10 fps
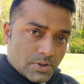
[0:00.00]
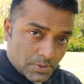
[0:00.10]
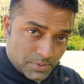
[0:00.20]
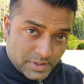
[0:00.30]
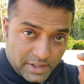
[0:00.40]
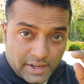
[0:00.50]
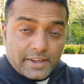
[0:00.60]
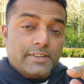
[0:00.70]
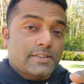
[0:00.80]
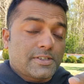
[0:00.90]
So
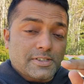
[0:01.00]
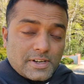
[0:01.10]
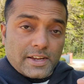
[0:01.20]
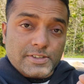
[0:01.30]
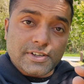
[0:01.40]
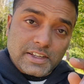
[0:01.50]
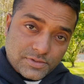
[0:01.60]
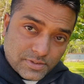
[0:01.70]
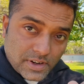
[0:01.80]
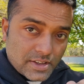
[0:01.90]
just like
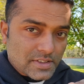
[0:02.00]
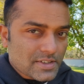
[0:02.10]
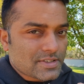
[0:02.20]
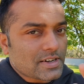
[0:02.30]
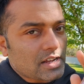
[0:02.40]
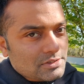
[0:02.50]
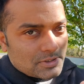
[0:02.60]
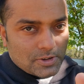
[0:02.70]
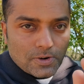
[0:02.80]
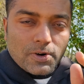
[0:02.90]
TransferWise,
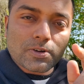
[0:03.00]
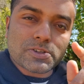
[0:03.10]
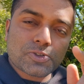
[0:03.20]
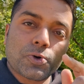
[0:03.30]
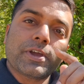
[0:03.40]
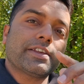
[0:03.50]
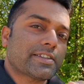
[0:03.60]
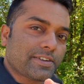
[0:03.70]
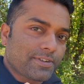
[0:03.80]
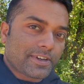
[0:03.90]
TransferGo also
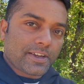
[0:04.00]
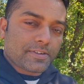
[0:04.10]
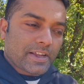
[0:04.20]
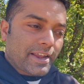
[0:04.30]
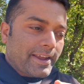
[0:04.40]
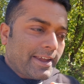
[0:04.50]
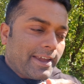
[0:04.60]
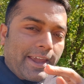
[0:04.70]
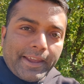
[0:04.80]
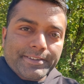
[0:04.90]
is a very
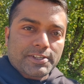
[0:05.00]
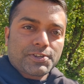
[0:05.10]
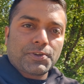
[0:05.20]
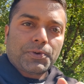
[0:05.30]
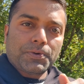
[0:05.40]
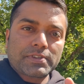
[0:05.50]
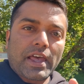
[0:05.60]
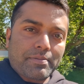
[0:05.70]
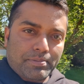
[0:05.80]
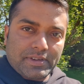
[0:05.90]
easy to use
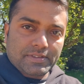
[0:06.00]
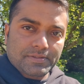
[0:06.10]
app.